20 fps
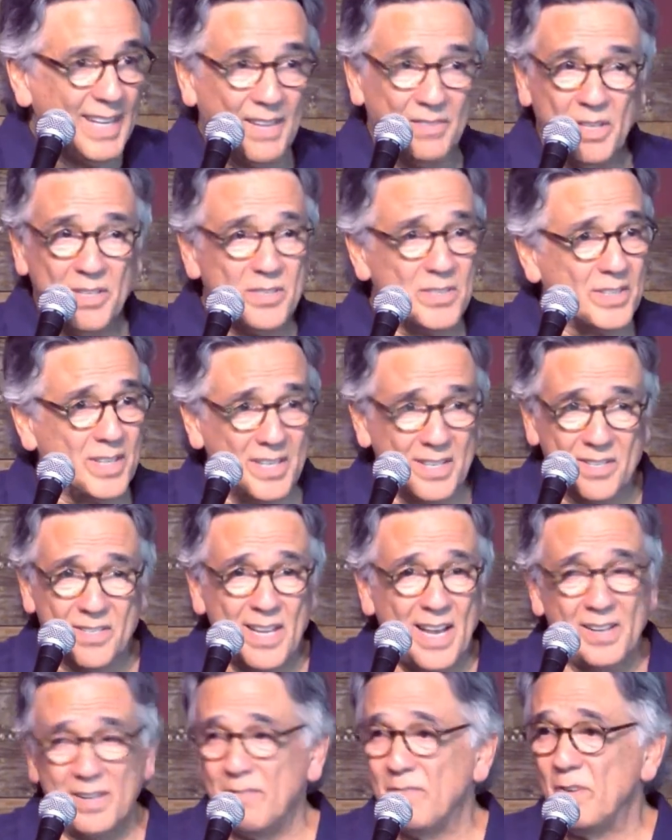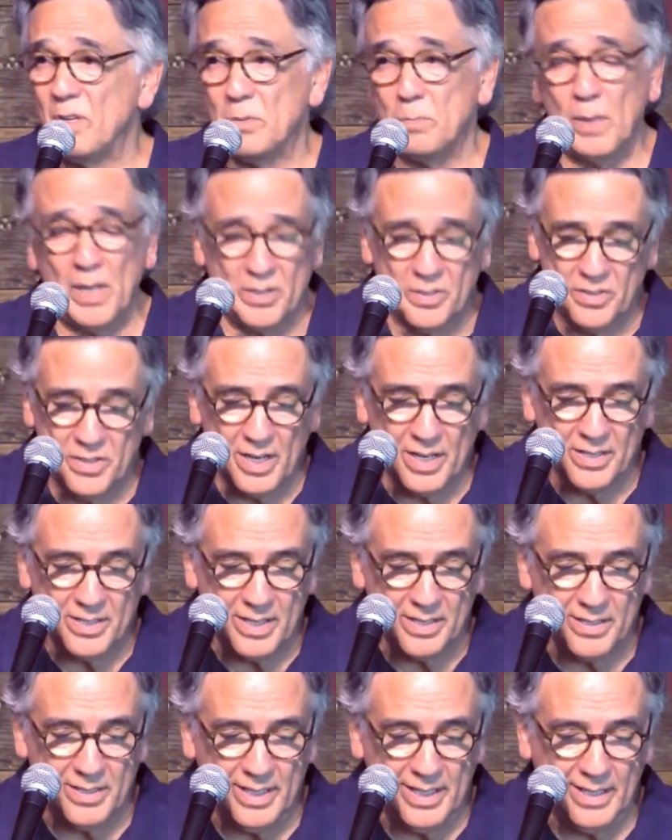And this is going to sound at first blush
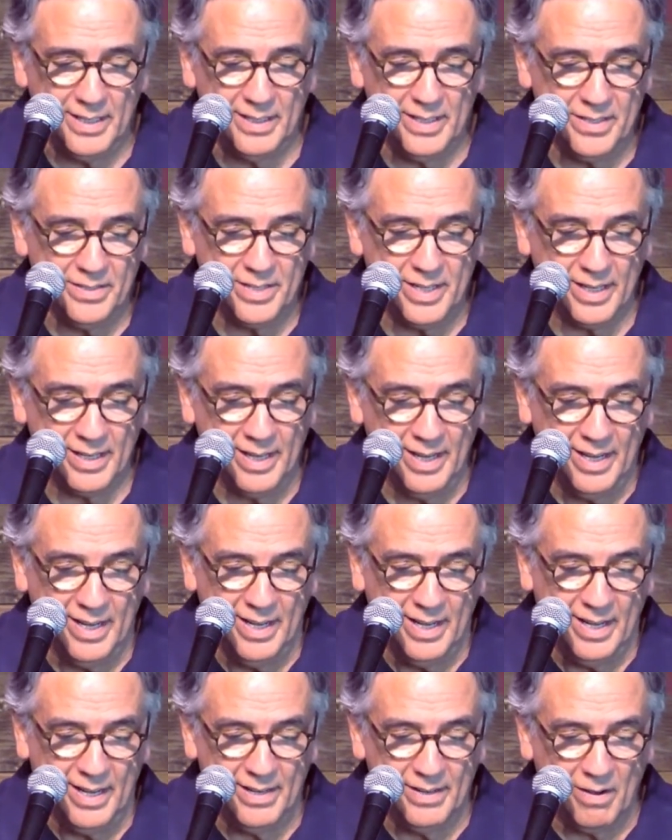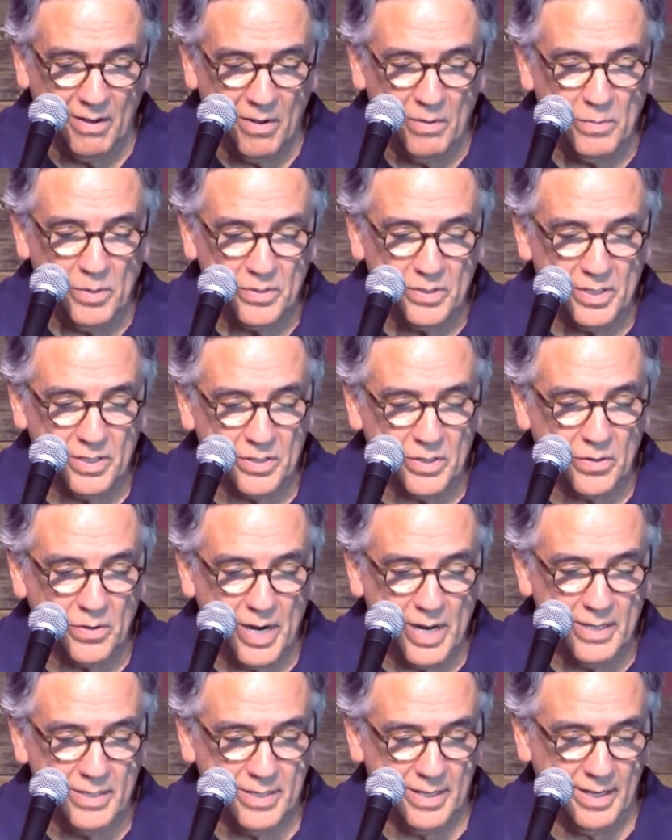just as legalistic and almost as
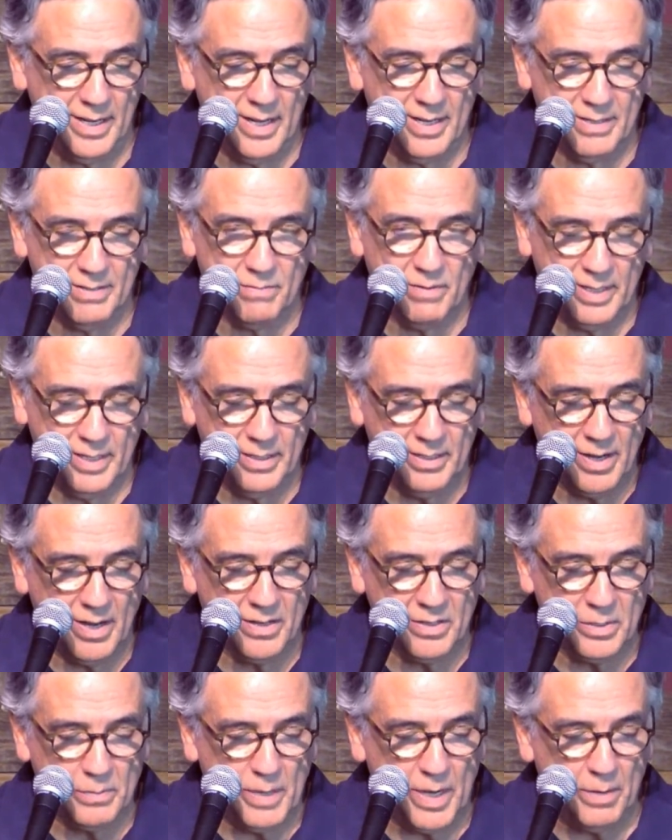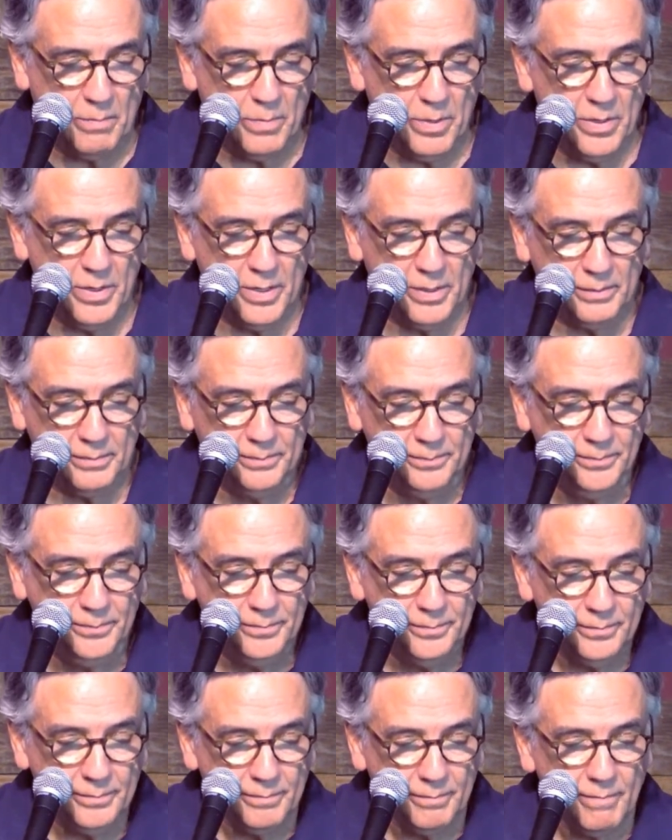crazy as when he talks about murder.
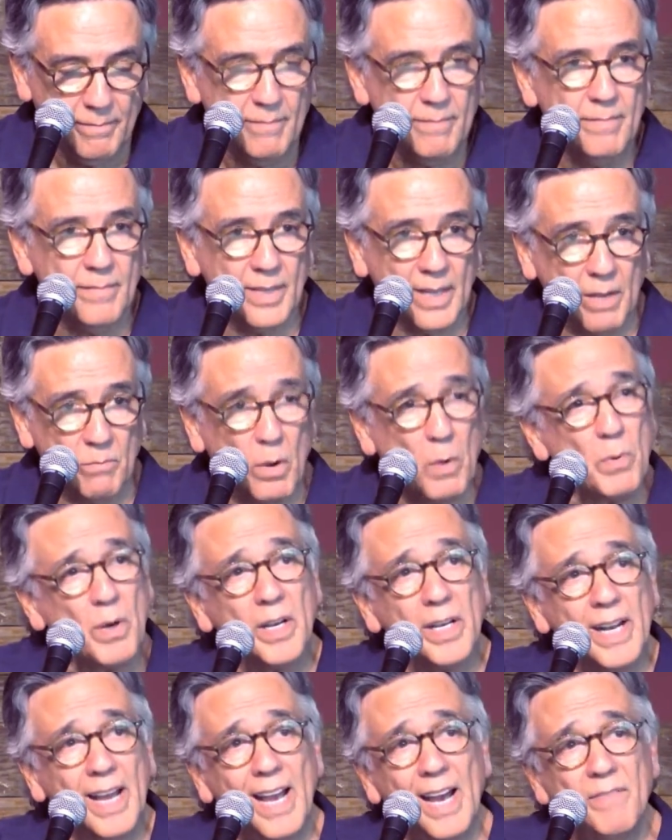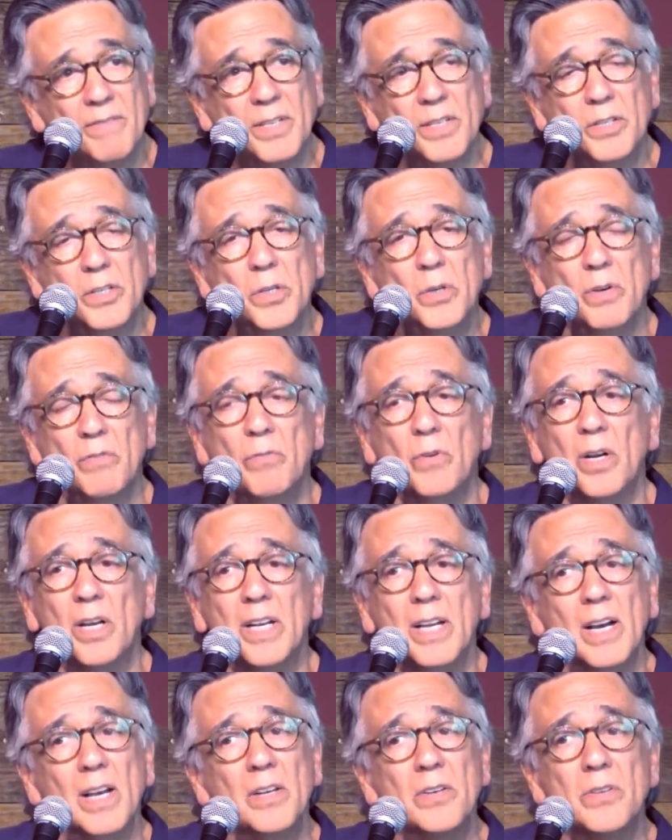And what we're going to have to do, if we're
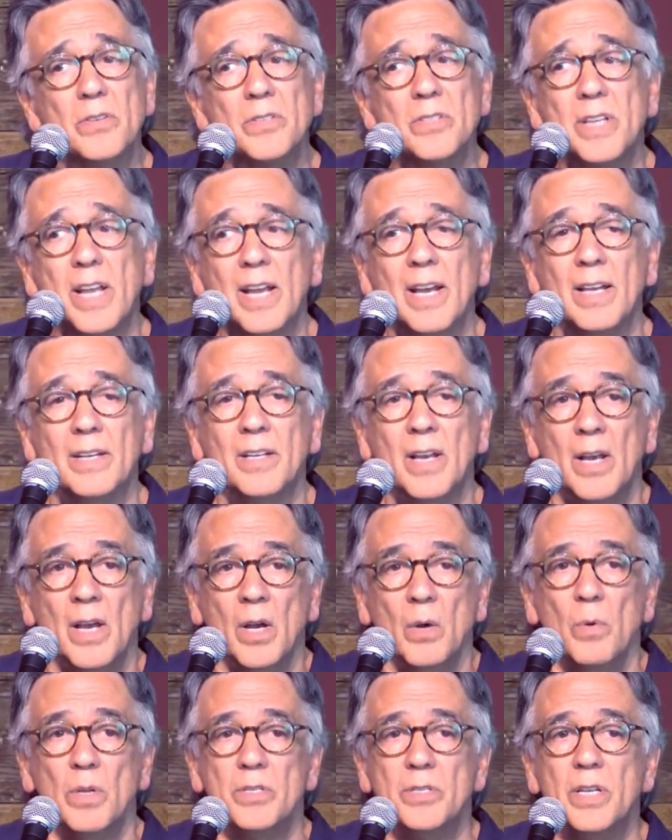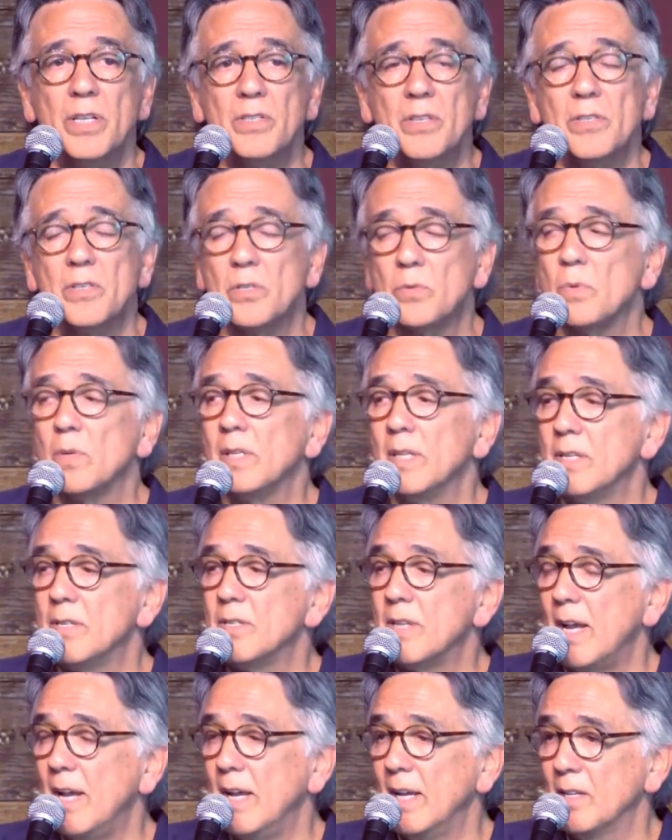going to understand what Jesus is really
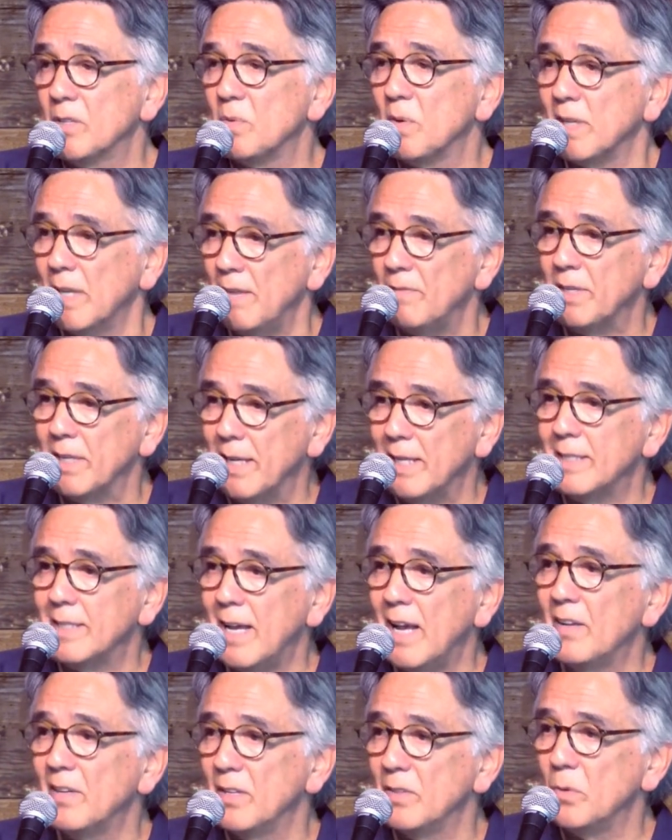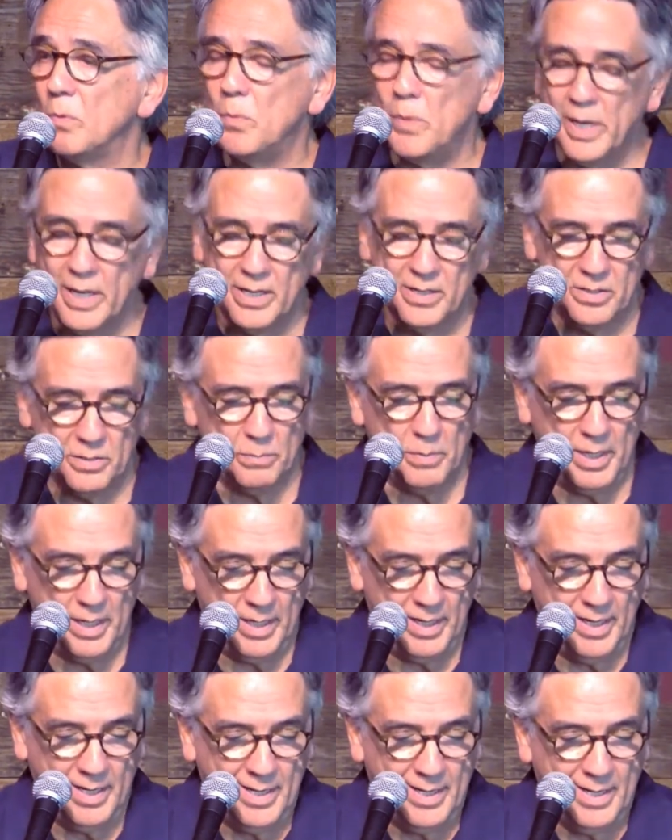saying, is we're going to have to get down in the weeds a
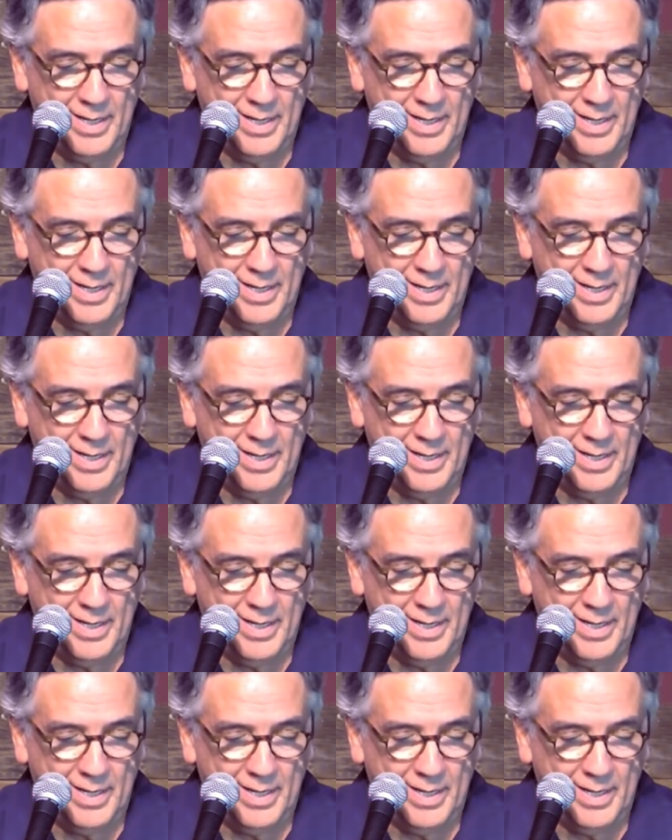bit